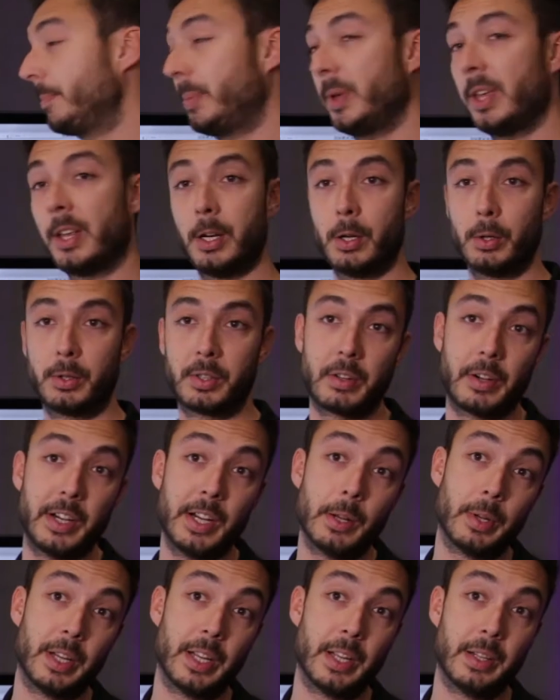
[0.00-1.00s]
period,
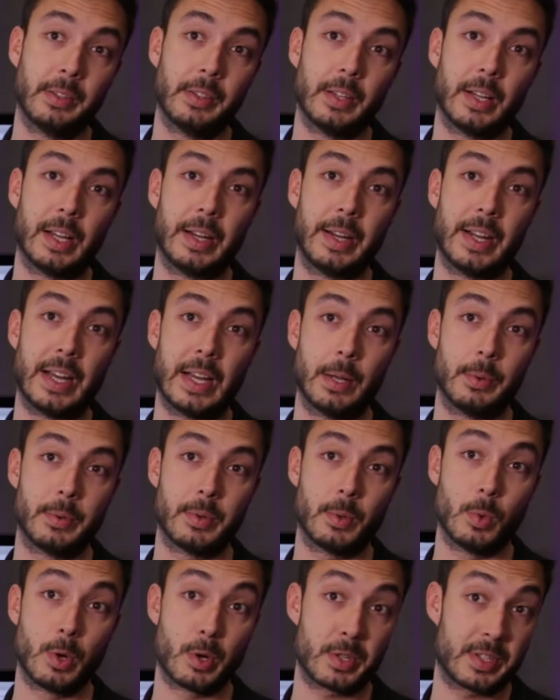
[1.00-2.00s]
Creonet
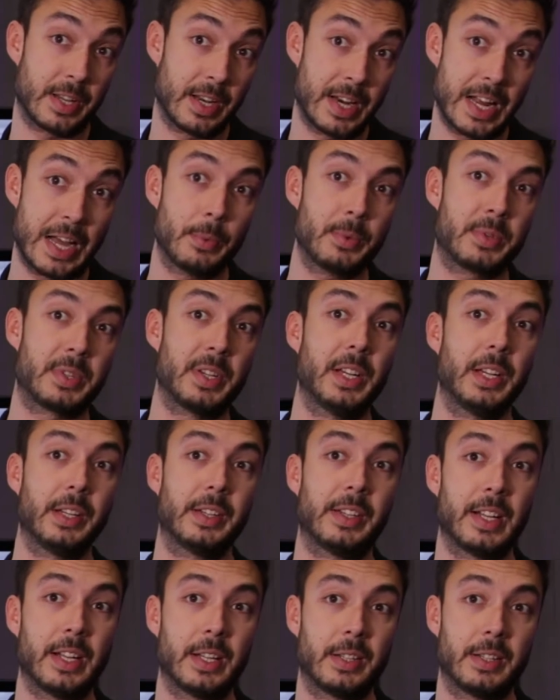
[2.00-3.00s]
was announcing
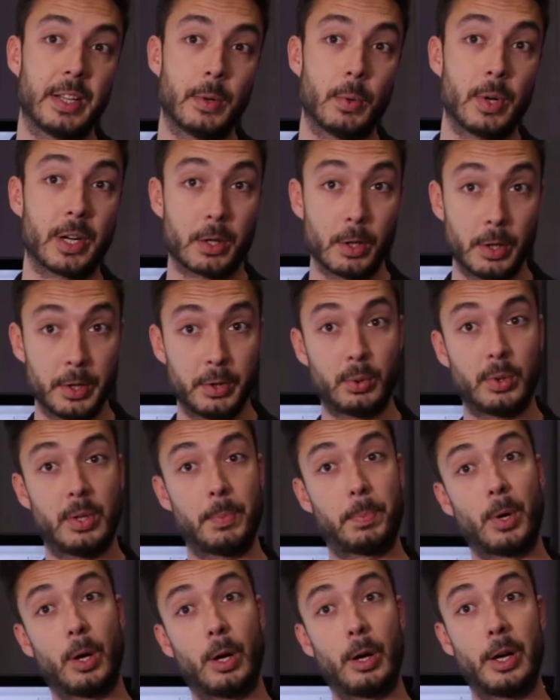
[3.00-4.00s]
that they were going to
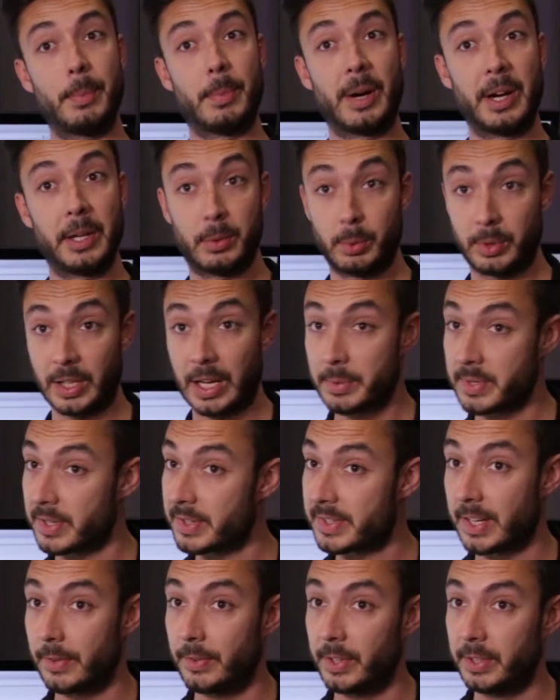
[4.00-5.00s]
deploy by
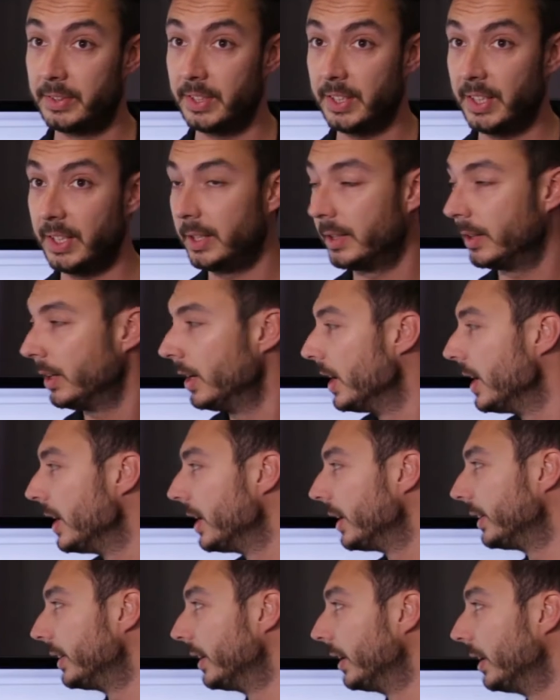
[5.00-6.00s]
2017
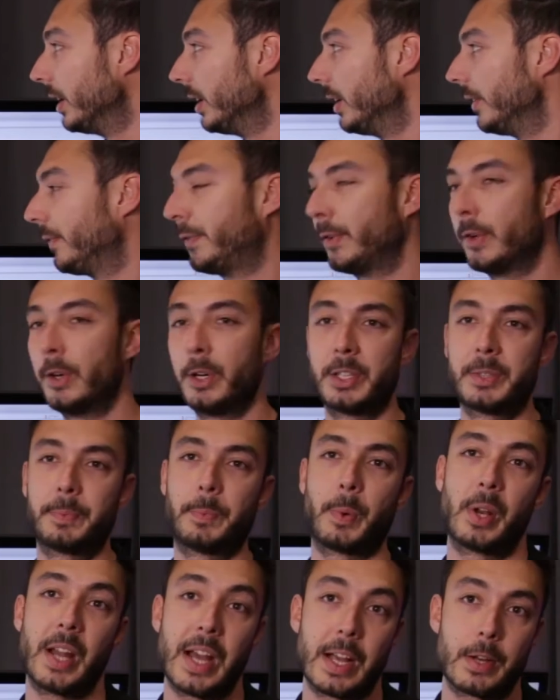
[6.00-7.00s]
the first
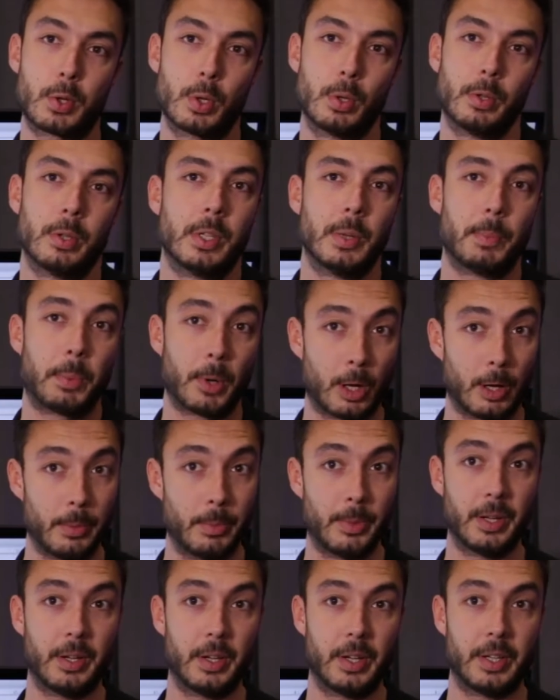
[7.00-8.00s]
production
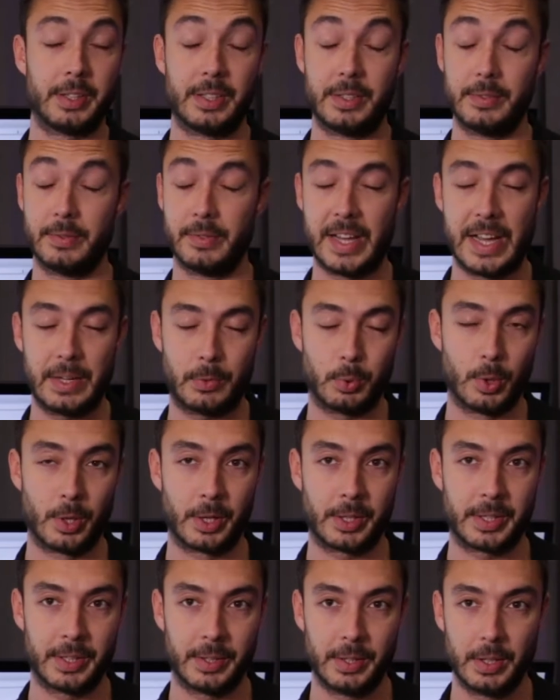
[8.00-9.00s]
deployment network